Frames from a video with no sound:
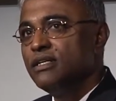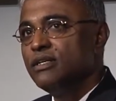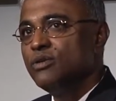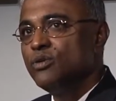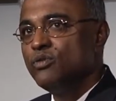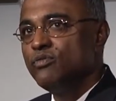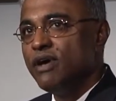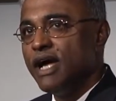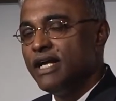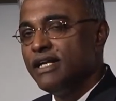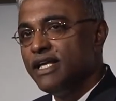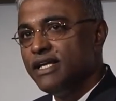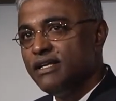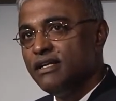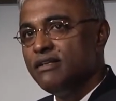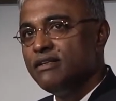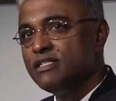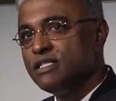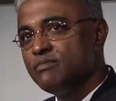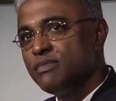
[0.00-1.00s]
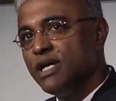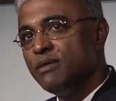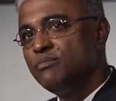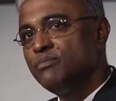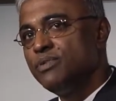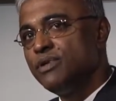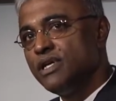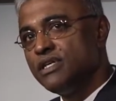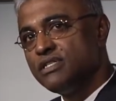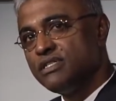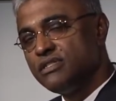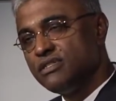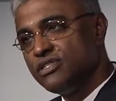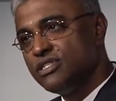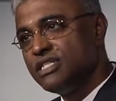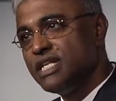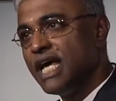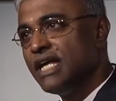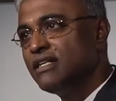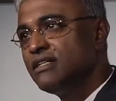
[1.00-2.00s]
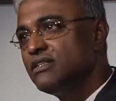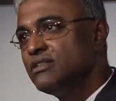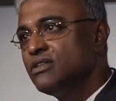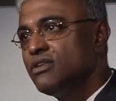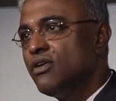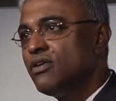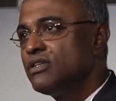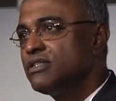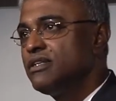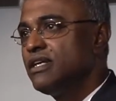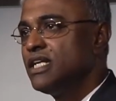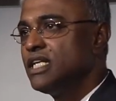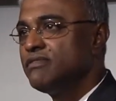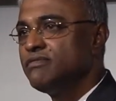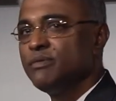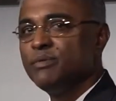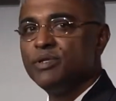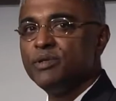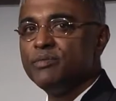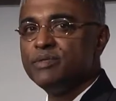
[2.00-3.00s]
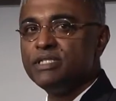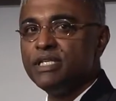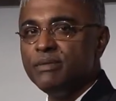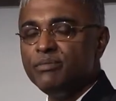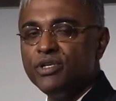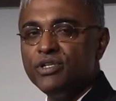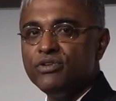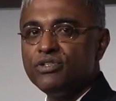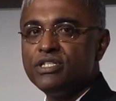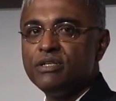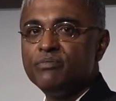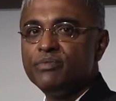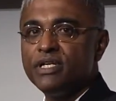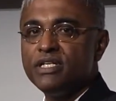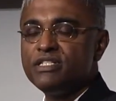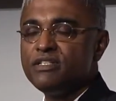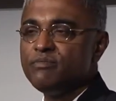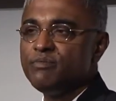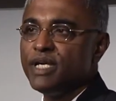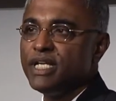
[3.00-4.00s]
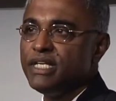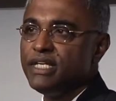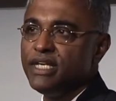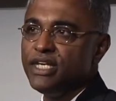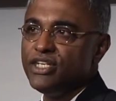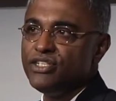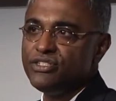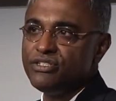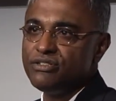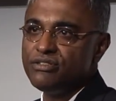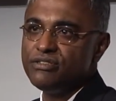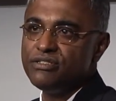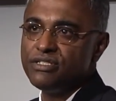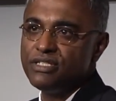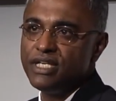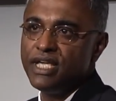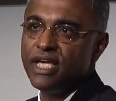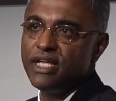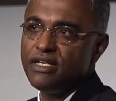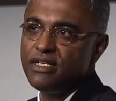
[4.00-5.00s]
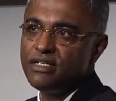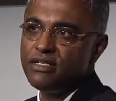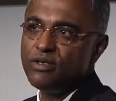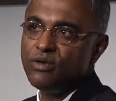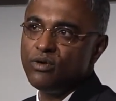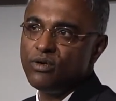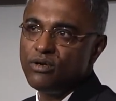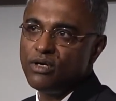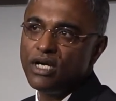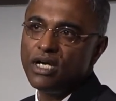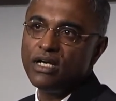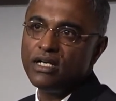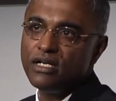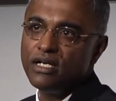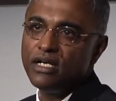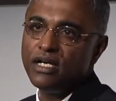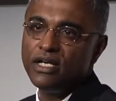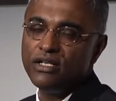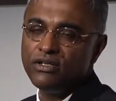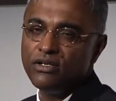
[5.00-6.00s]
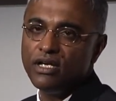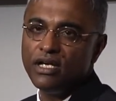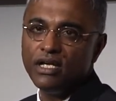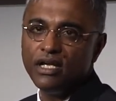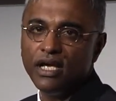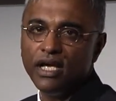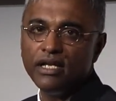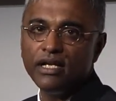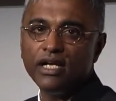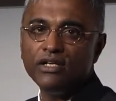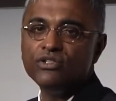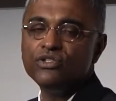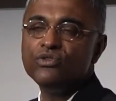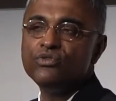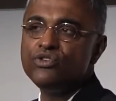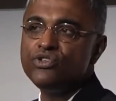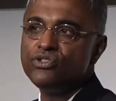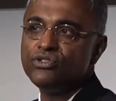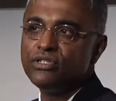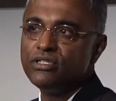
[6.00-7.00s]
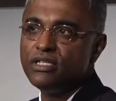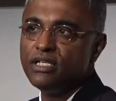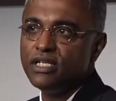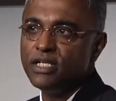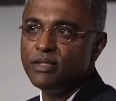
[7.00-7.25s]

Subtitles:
who've had eculizumab plus the standard cocktail of immunosuppressive medications get an unusual